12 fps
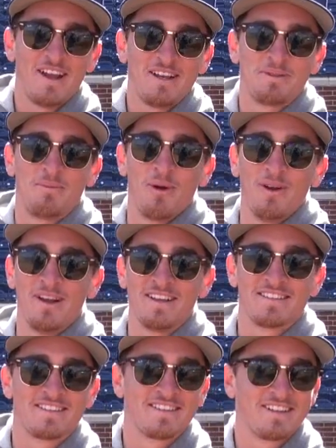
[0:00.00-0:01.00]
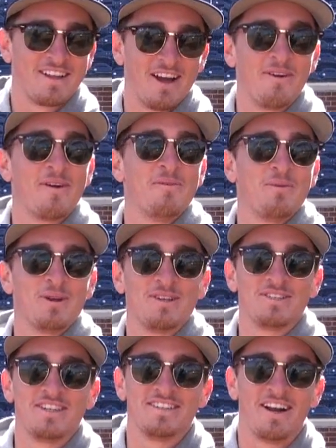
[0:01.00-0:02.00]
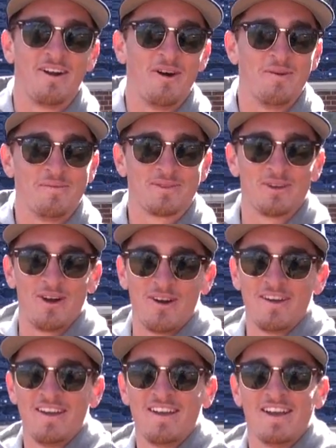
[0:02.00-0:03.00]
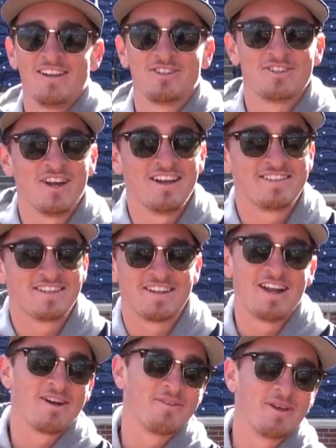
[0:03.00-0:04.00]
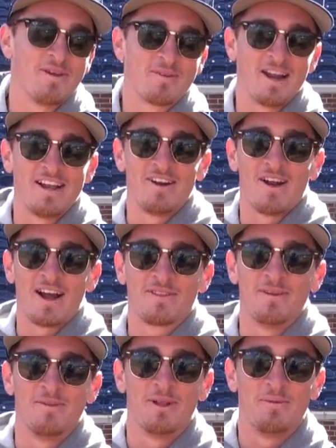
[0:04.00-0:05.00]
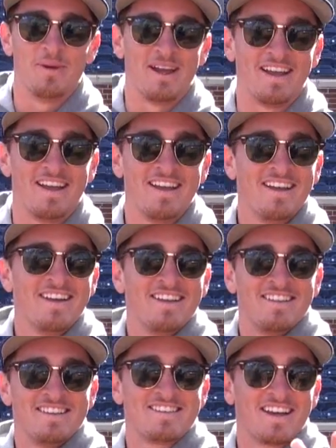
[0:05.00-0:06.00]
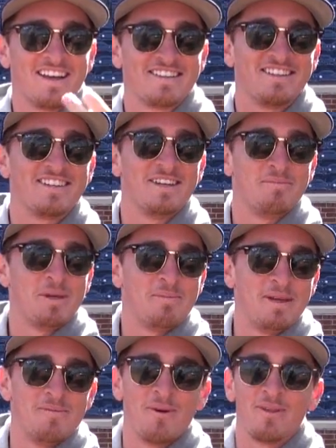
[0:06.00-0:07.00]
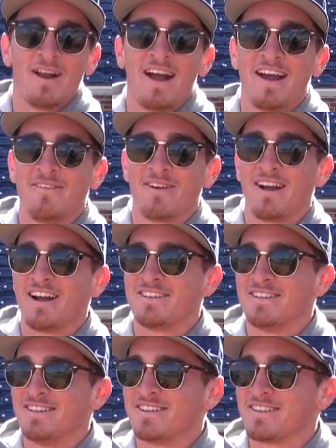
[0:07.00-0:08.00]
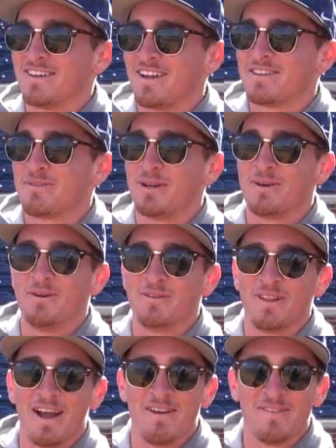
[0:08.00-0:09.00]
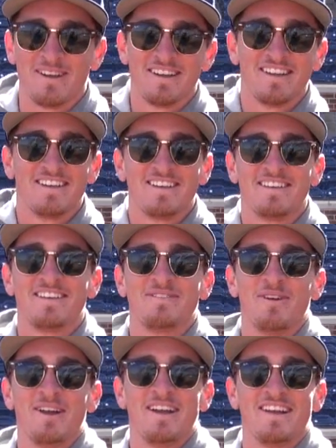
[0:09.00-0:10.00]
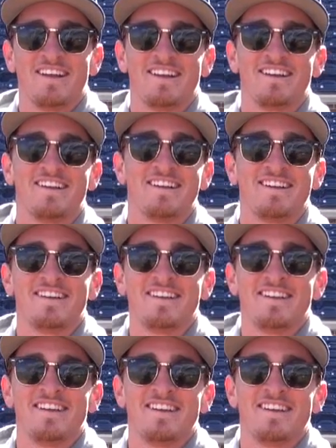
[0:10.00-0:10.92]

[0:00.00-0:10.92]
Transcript: day supporting us uh, we're having a pretty good season at home so it's just nice to connect with them kind of interact with them a little bit these guys guys get to hit BP more than I ever got to, so that's pretty cool for them. How much does it mean to have a